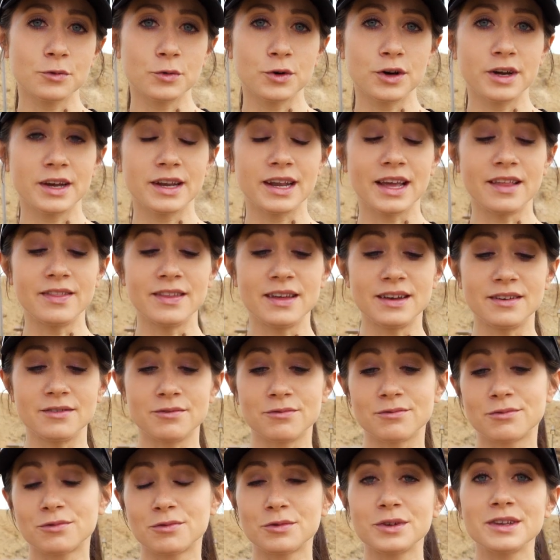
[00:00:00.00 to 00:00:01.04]
would, and
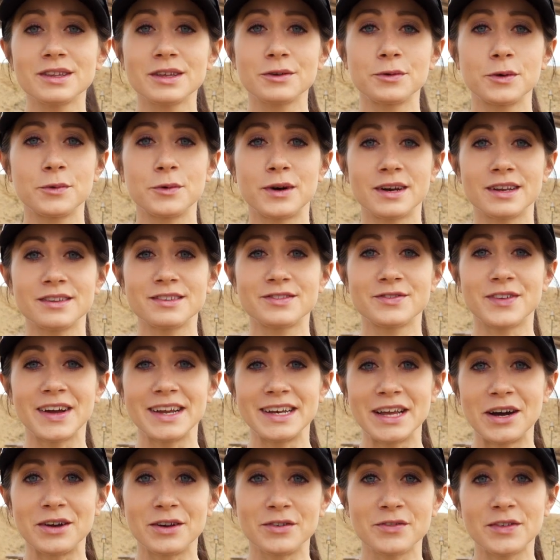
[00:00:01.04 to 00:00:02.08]
then really we want to
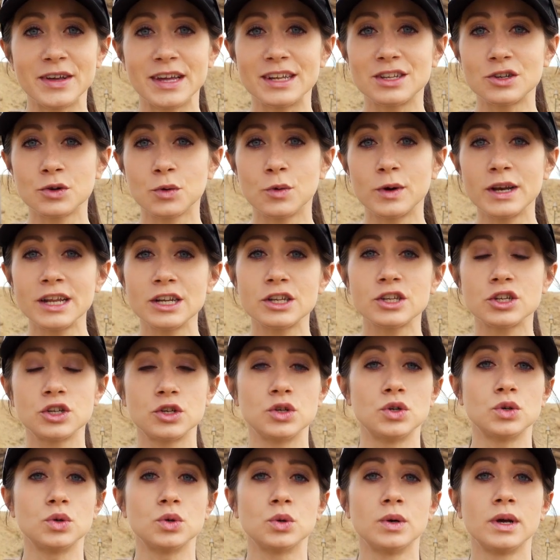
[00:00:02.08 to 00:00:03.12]
find out if a
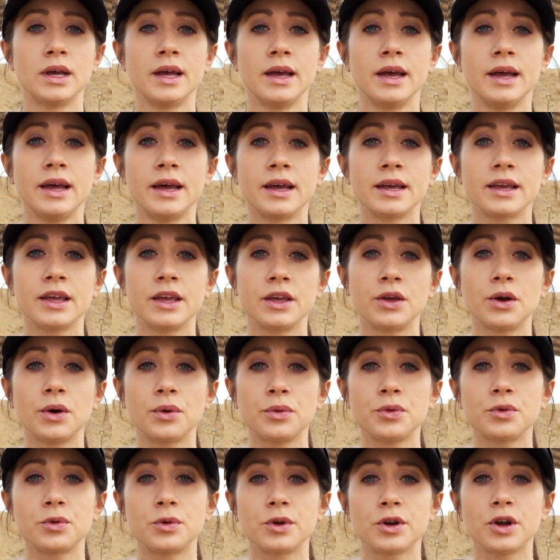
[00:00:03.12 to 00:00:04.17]
22 can
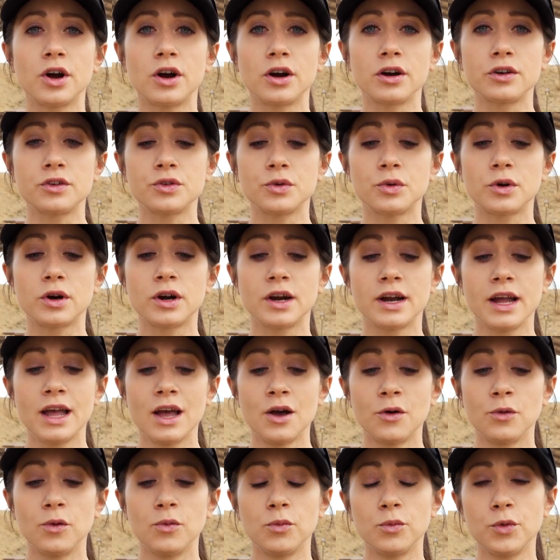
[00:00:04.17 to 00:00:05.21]
go through a car door.
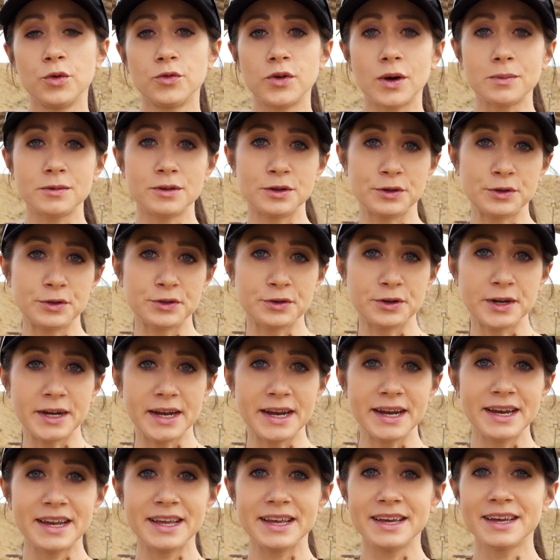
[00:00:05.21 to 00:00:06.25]
We'll move up to a
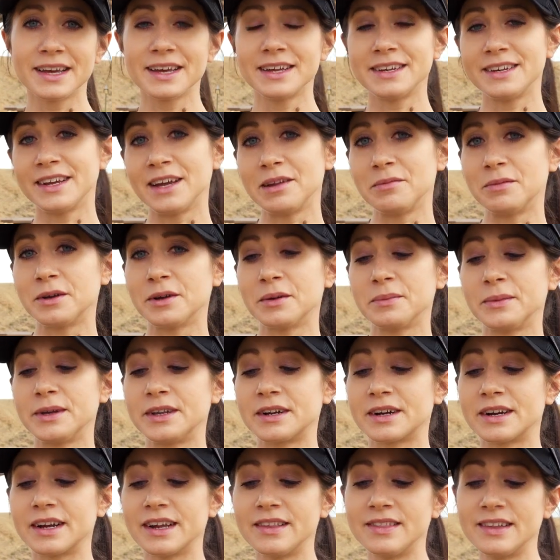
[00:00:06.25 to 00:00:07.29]
380,
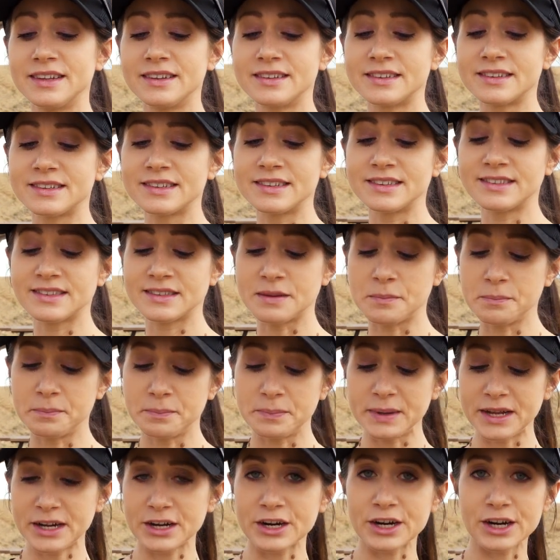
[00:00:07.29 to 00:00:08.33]
9mm, and then to some
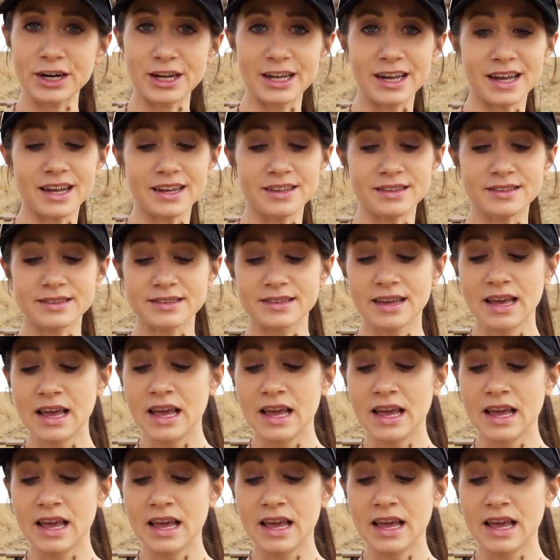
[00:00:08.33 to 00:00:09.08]
bigger guns.